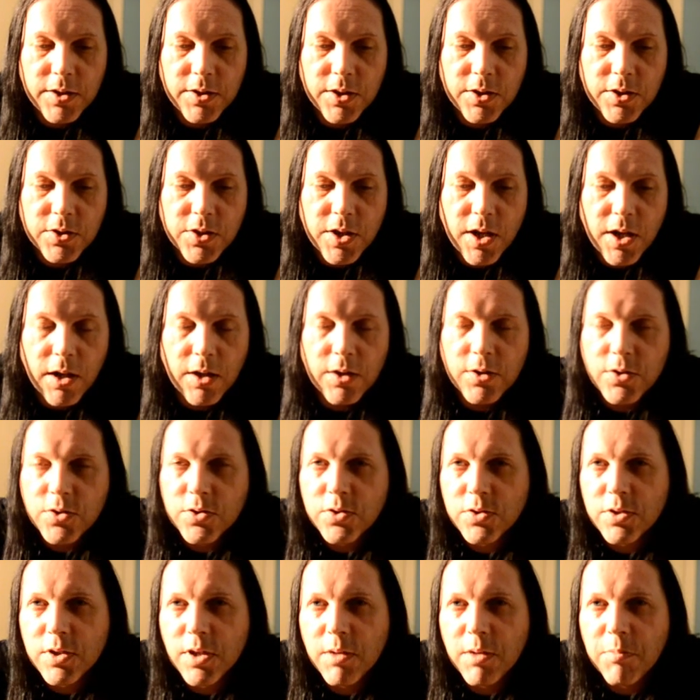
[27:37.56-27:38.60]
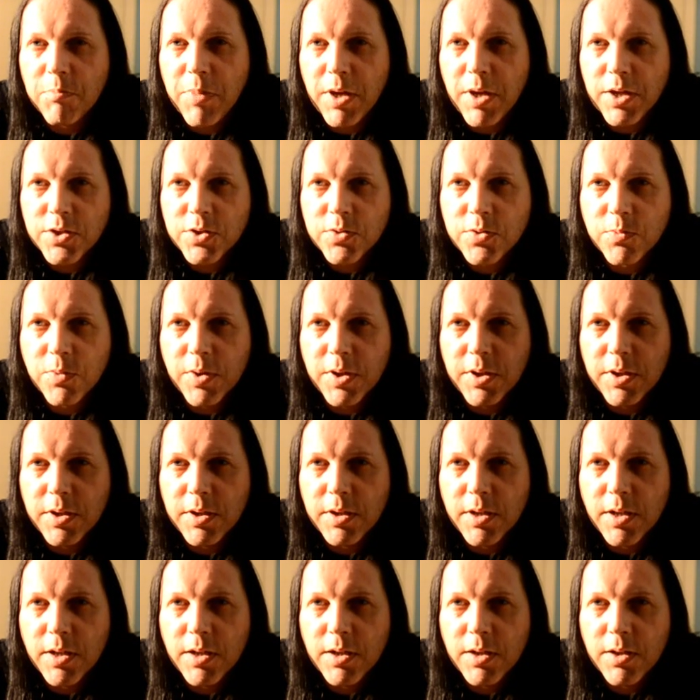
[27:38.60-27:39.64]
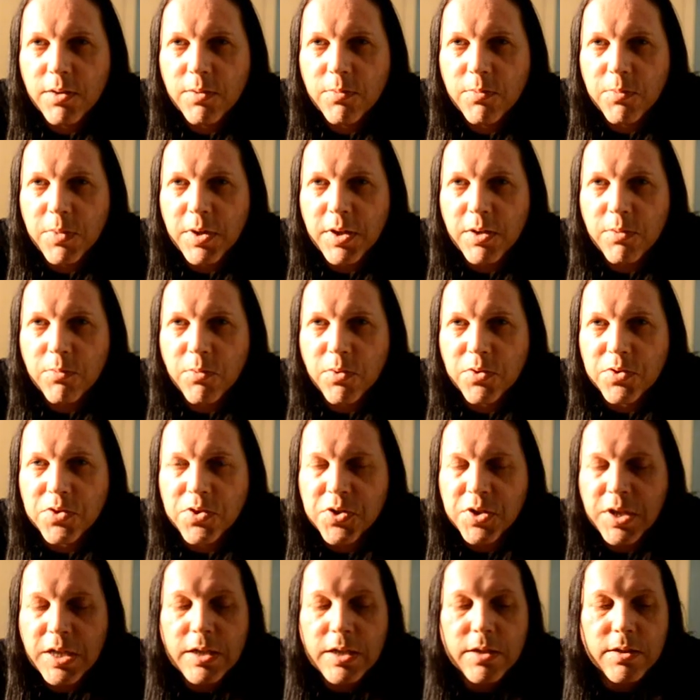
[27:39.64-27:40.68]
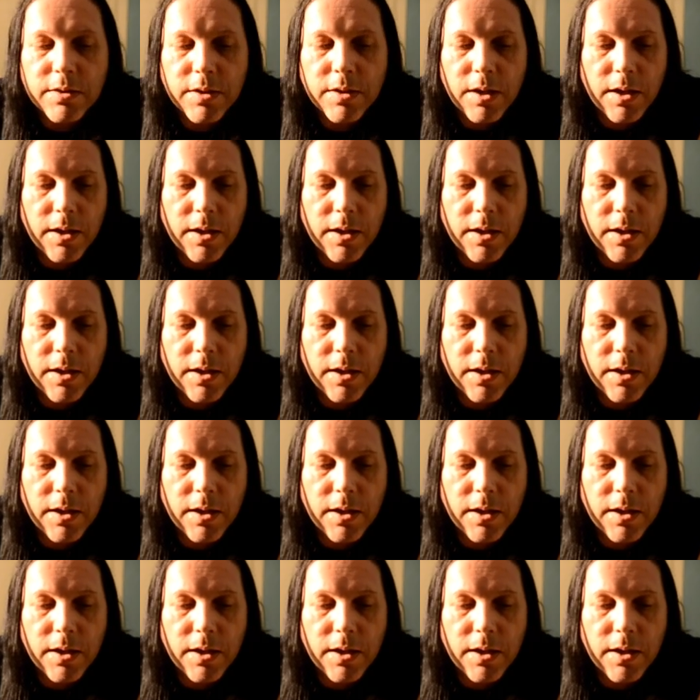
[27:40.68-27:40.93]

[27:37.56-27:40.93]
its colours best when it was neat.